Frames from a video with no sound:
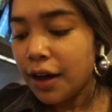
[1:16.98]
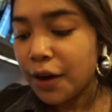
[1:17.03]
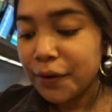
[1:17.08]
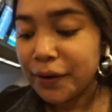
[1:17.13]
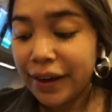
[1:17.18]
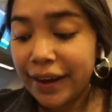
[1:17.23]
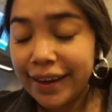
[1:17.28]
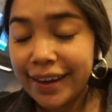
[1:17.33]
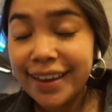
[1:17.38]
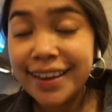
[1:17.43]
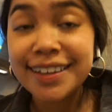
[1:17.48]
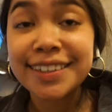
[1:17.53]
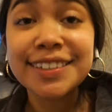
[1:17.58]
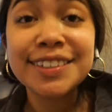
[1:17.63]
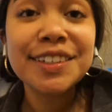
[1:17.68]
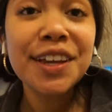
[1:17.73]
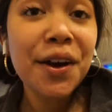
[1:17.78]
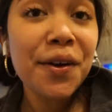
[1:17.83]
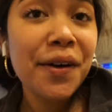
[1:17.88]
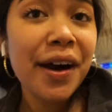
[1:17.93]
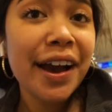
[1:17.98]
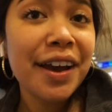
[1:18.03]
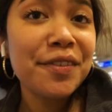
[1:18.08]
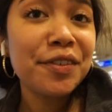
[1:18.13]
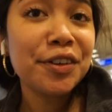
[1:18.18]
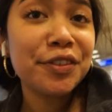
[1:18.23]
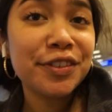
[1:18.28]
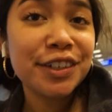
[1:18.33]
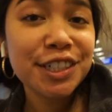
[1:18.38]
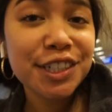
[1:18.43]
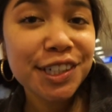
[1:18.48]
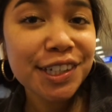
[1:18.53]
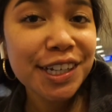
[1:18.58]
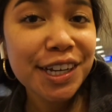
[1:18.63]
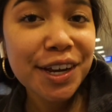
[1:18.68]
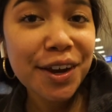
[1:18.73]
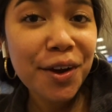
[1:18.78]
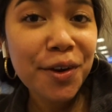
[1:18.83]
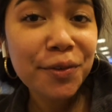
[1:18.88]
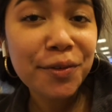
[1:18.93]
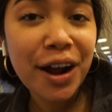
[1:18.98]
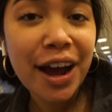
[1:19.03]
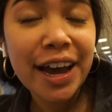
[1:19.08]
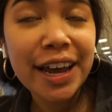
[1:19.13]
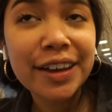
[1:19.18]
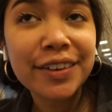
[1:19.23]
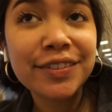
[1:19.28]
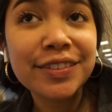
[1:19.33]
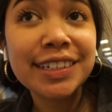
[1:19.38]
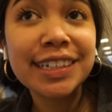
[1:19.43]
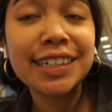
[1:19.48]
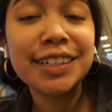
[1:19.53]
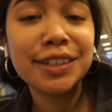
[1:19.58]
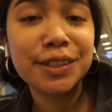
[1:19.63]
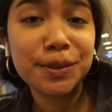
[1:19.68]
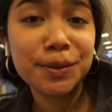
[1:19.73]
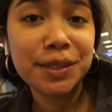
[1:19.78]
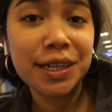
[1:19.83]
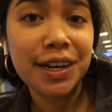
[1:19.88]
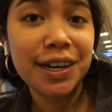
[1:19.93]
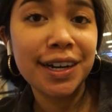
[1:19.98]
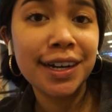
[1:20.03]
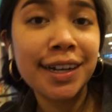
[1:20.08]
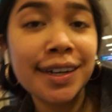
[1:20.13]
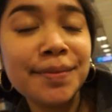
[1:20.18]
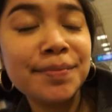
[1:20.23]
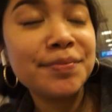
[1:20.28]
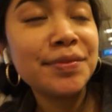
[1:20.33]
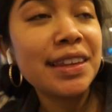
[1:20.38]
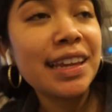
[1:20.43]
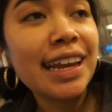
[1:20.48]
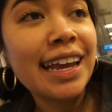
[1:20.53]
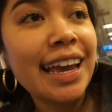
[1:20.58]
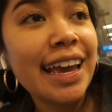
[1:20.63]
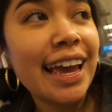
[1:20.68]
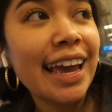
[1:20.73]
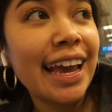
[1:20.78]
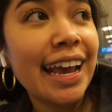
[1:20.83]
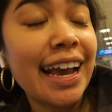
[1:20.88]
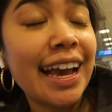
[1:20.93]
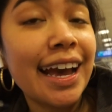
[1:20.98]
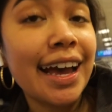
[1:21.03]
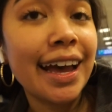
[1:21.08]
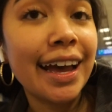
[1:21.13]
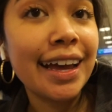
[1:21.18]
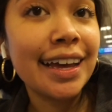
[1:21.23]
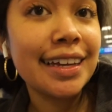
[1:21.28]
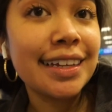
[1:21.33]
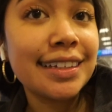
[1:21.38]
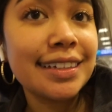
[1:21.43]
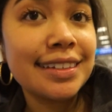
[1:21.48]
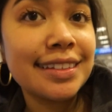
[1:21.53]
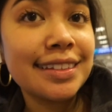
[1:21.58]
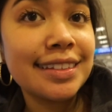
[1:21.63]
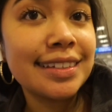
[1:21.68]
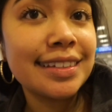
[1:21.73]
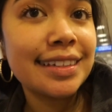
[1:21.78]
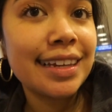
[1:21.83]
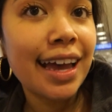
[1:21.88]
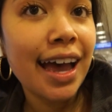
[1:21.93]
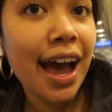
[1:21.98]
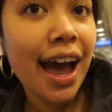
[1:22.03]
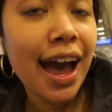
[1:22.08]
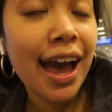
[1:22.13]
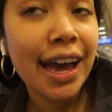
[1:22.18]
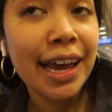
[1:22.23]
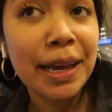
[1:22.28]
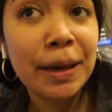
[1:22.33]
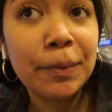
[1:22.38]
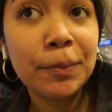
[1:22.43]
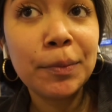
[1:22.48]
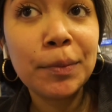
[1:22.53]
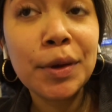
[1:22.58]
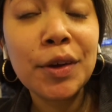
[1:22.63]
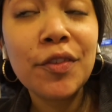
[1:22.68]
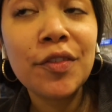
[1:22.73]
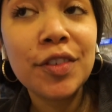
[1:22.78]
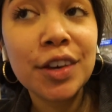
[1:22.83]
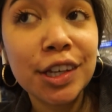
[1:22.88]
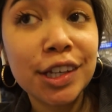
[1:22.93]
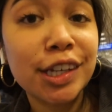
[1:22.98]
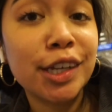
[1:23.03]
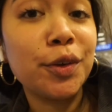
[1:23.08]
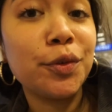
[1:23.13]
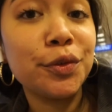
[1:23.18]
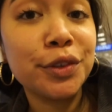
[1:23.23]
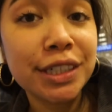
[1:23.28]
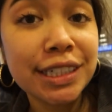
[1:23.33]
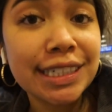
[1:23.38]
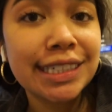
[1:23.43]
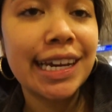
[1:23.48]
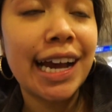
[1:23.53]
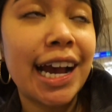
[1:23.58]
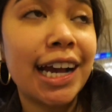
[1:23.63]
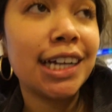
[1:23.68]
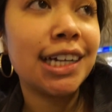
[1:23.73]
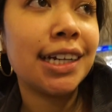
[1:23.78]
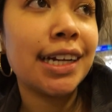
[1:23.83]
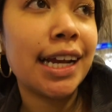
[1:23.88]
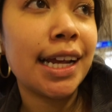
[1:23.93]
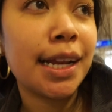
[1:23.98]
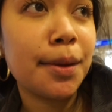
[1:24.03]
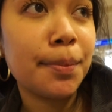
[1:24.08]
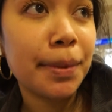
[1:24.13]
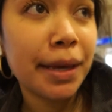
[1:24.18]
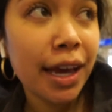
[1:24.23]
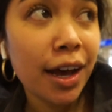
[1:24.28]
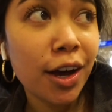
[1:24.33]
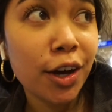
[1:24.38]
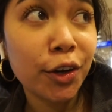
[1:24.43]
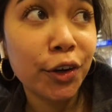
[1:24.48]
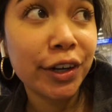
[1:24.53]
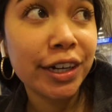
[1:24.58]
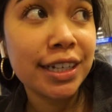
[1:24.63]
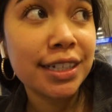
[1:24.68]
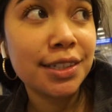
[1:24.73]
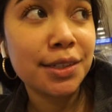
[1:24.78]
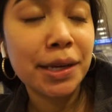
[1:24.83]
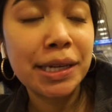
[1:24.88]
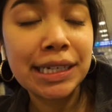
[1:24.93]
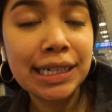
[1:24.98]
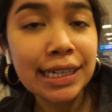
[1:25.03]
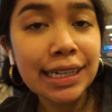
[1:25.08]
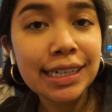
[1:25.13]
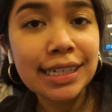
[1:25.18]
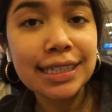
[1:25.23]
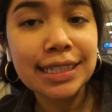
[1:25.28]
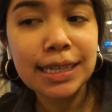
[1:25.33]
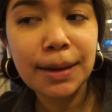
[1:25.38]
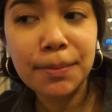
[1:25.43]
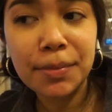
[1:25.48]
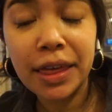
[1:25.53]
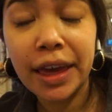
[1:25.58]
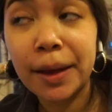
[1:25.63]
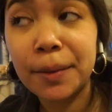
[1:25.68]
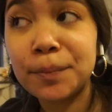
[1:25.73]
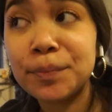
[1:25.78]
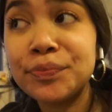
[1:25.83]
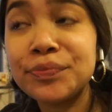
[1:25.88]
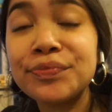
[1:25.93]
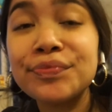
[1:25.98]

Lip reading: Okay, so I've officially arrived in Utah and I am feeling really tired and a bit hungry, so I need to eat something.